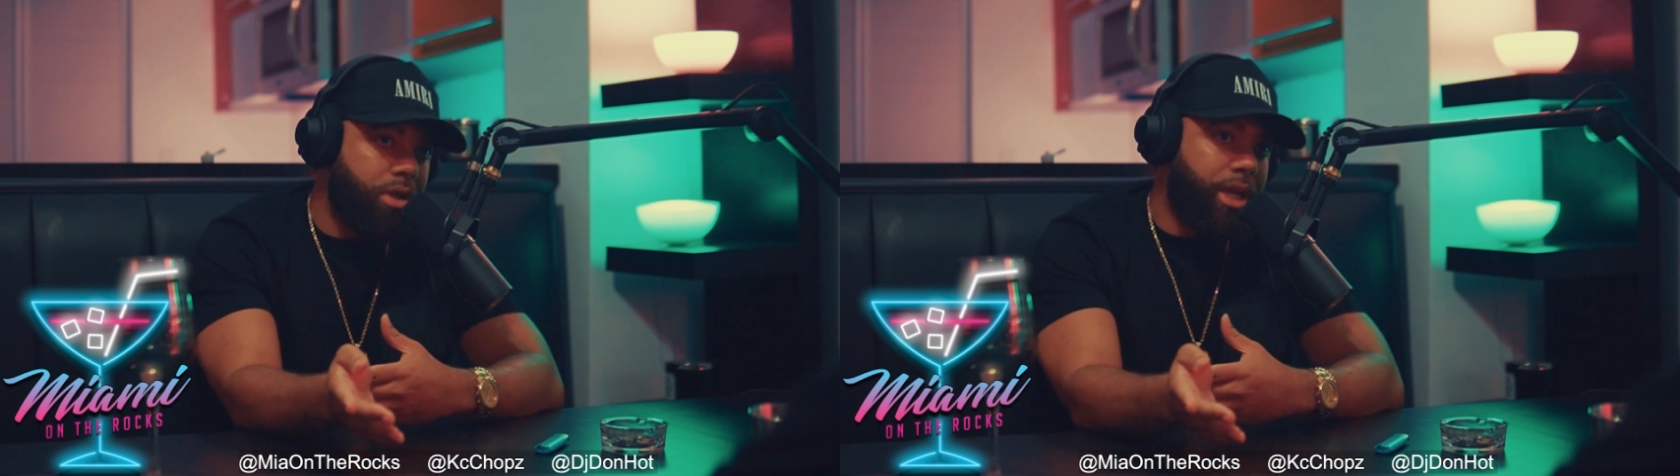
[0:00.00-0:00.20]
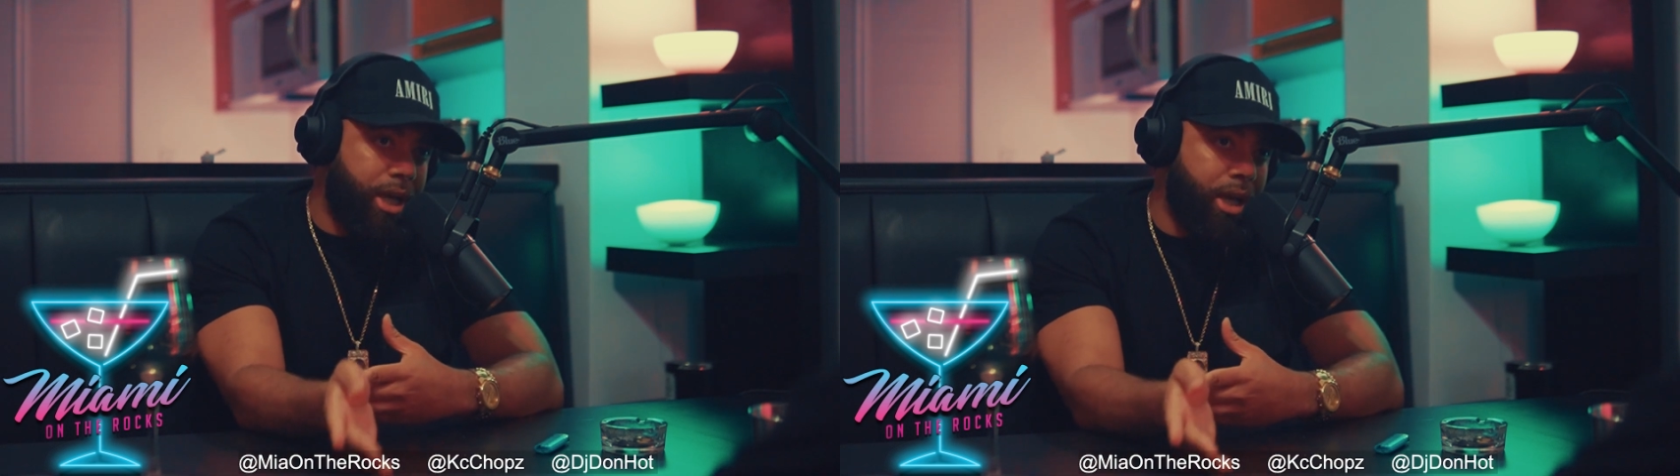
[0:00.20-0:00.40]

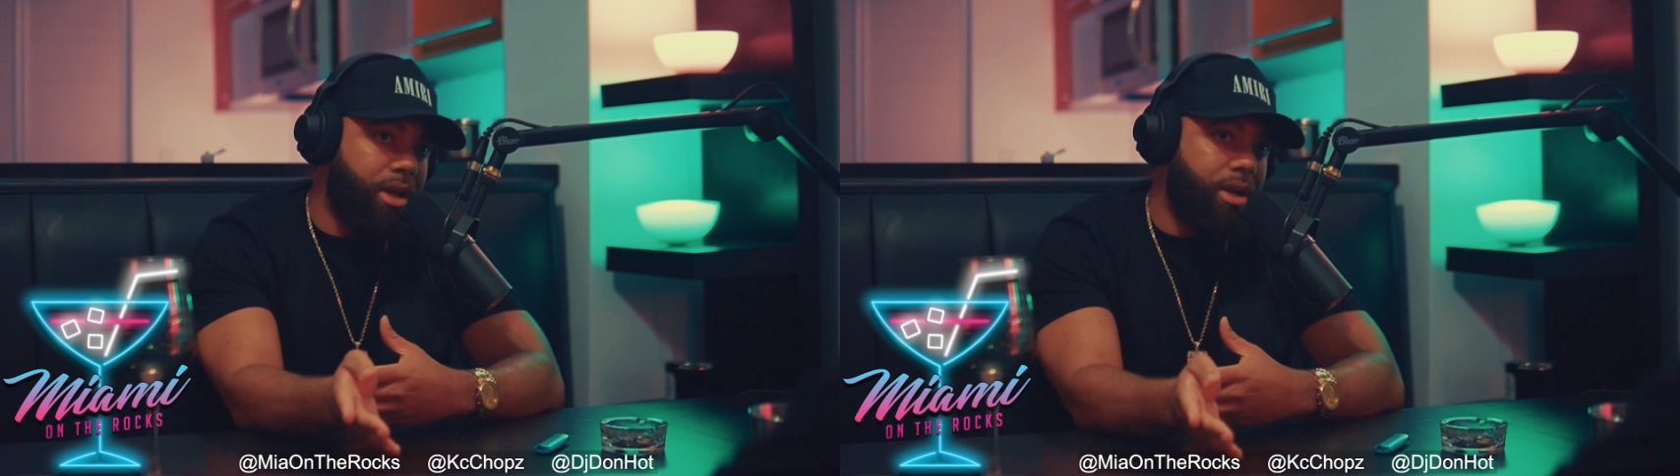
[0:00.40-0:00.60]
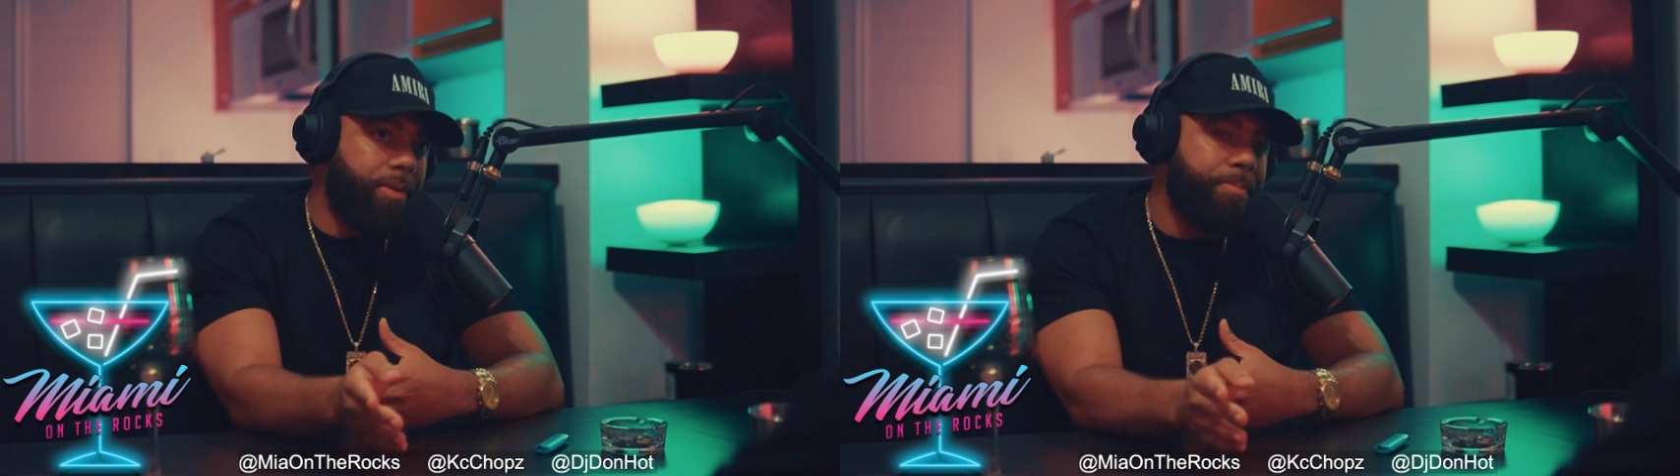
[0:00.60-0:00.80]

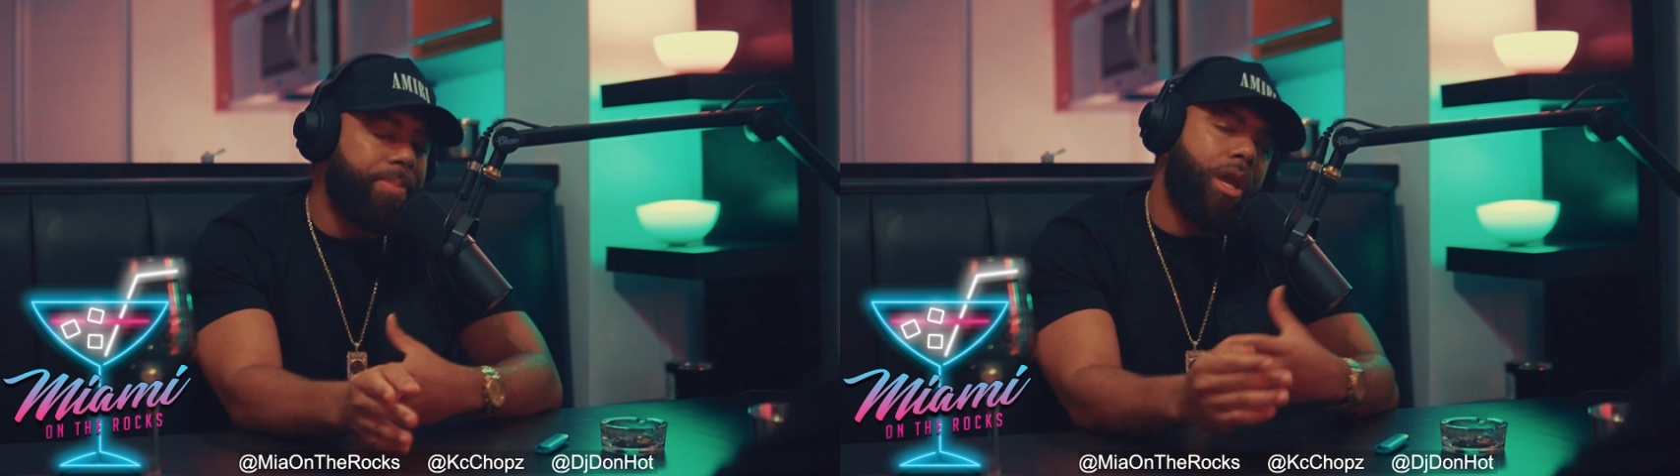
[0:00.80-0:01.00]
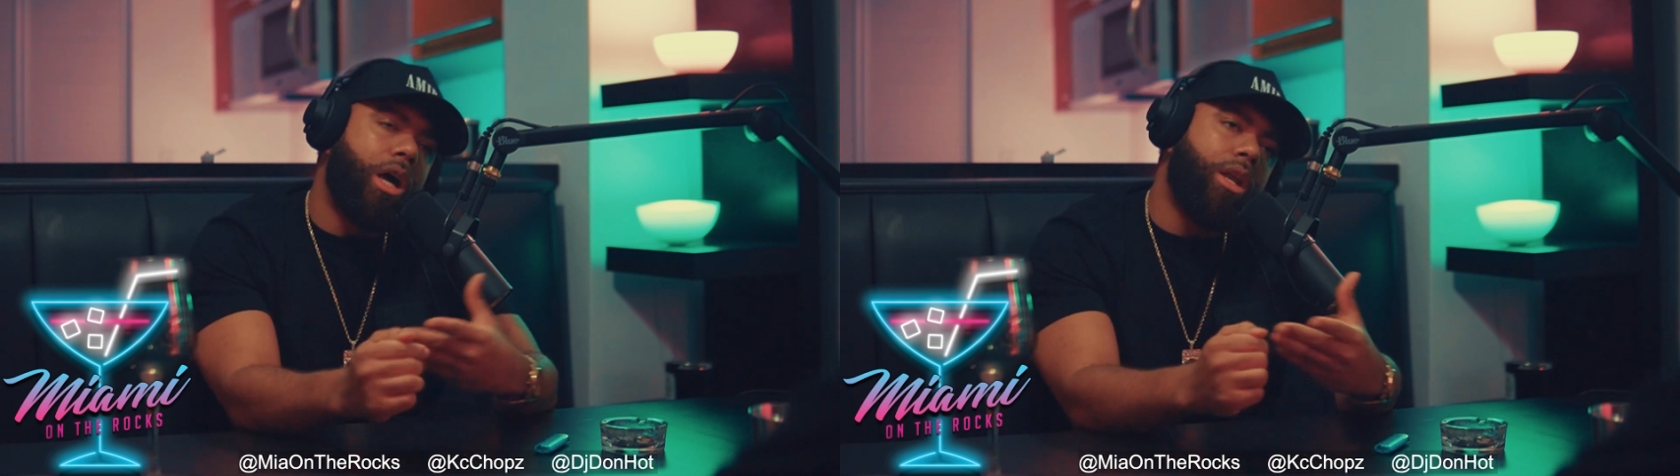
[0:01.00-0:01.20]
here,
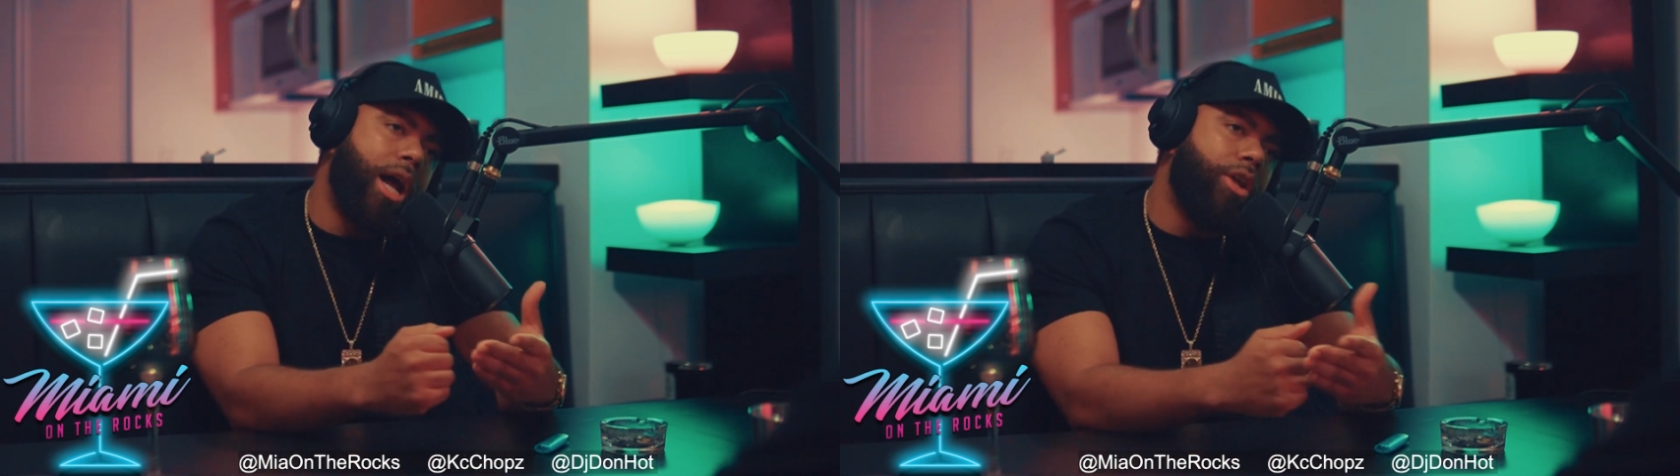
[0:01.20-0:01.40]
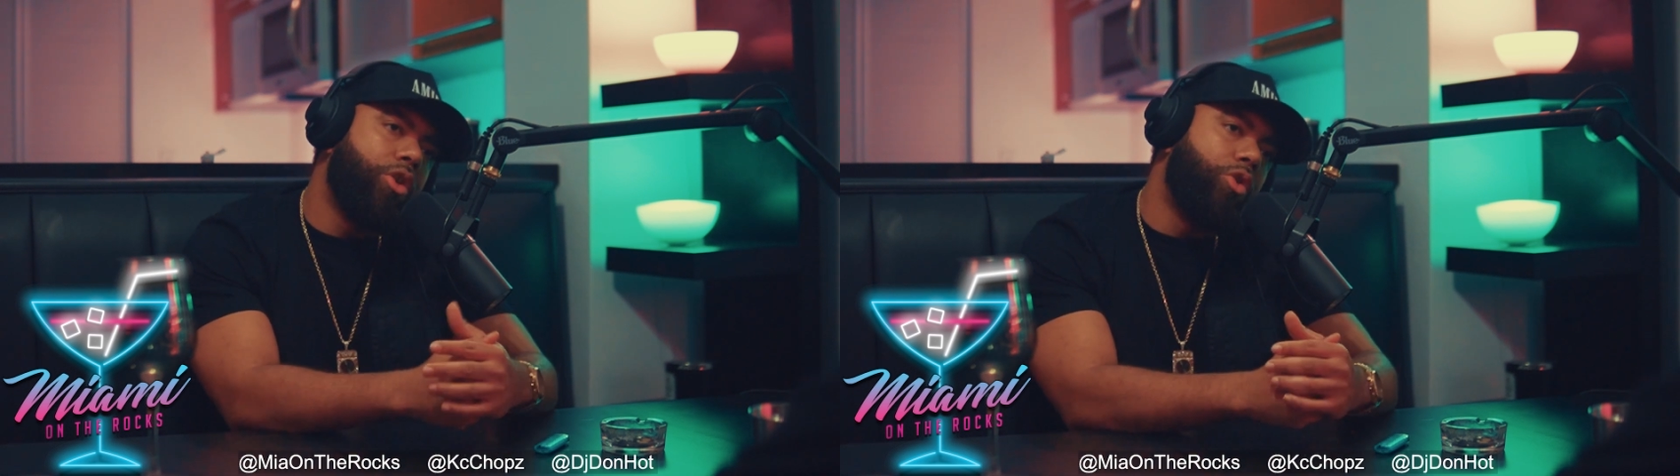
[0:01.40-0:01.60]
a
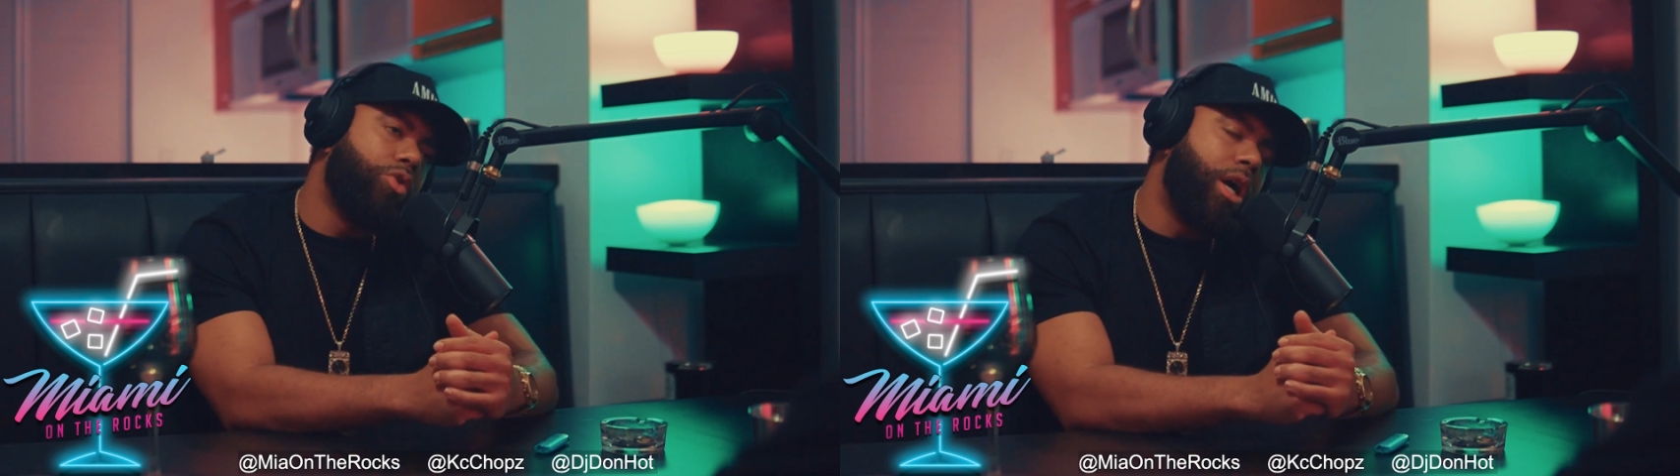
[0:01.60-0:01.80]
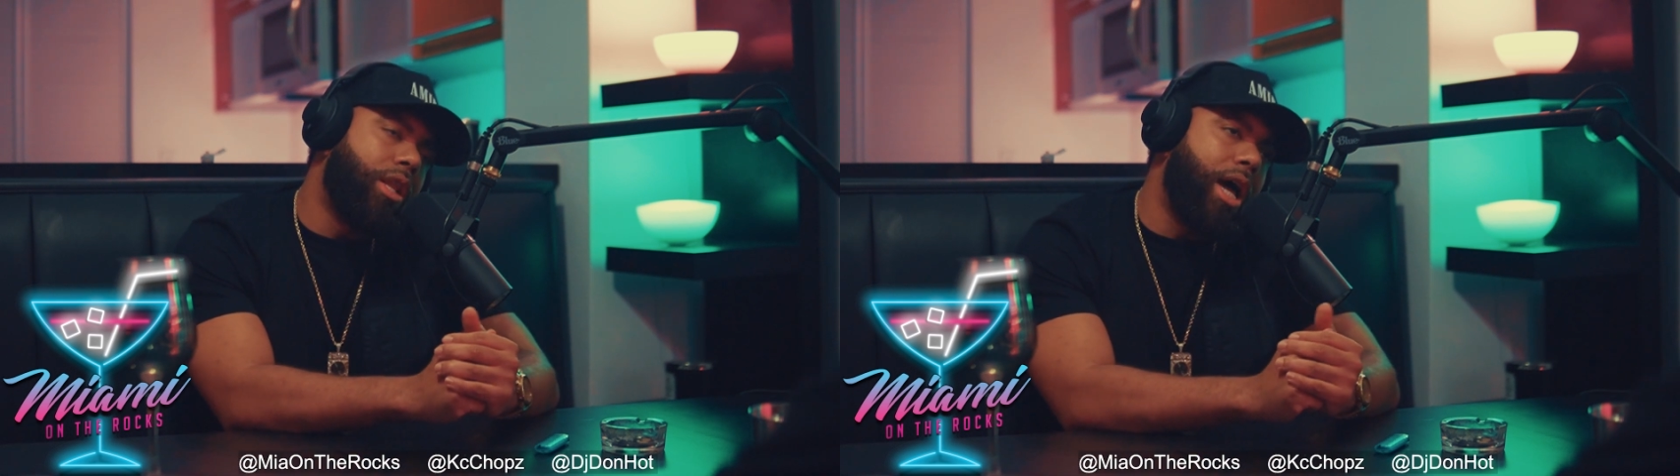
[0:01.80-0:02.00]
lot of those